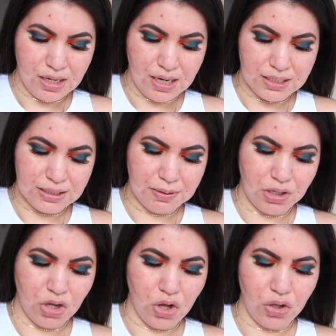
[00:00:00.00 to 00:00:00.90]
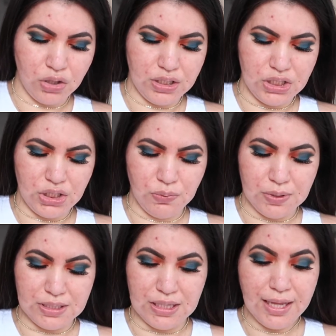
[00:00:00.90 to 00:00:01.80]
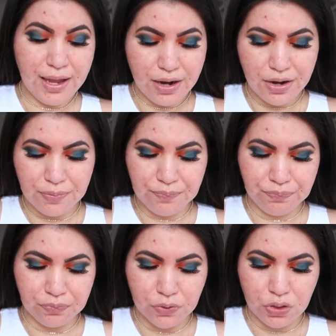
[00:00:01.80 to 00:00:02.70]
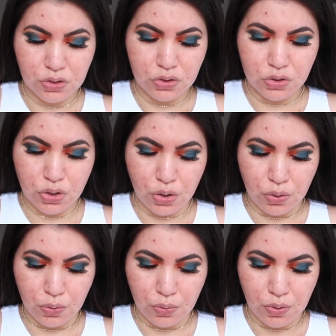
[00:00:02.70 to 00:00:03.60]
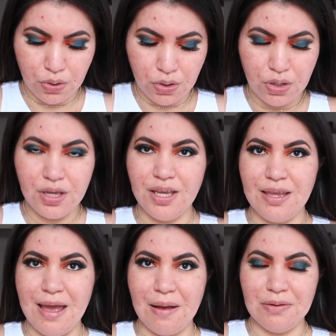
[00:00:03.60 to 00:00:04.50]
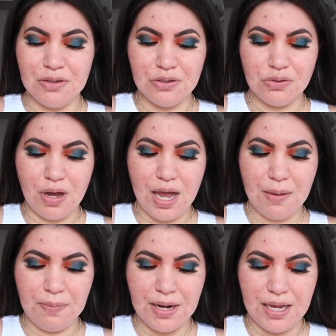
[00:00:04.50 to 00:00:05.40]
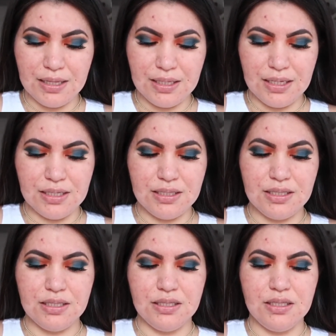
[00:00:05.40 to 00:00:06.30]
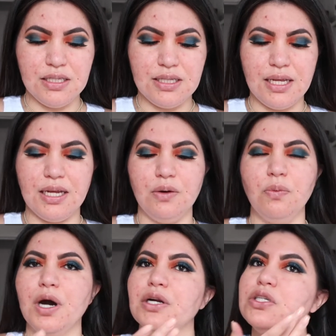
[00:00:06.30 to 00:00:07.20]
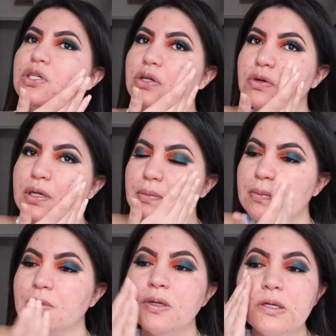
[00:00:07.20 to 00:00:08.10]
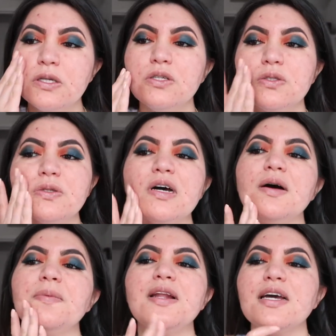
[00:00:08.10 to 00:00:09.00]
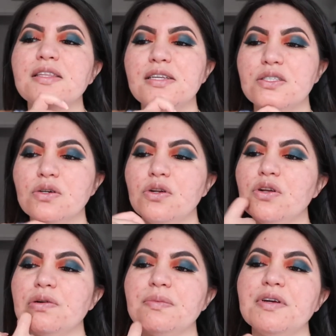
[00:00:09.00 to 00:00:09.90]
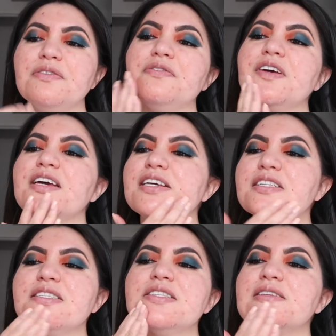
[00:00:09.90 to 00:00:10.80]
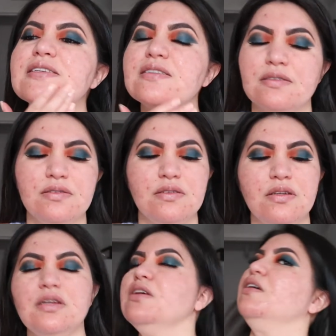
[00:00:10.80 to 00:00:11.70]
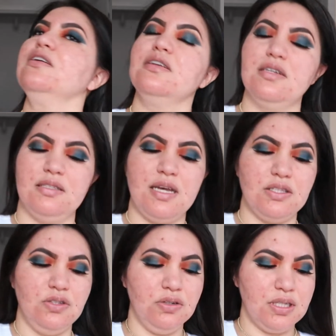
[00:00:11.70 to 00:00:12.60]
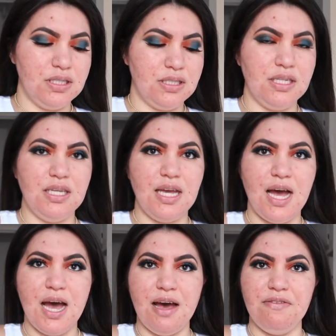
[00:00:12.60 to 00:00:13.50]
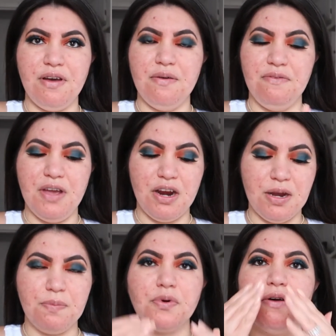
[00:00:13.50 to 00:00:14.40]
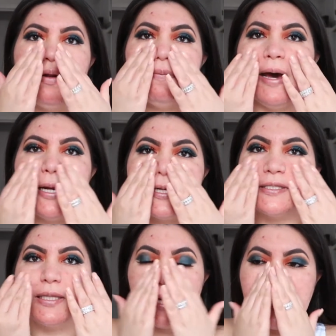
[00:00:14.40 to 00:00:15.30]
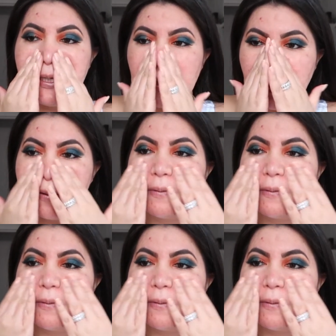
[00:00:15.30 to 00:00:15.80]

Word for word: Last time I called and she wasn't there. So yeah, so I applied this. This is like a water gel cream. So I applied this all over my face because as you can see, I have very problematic skin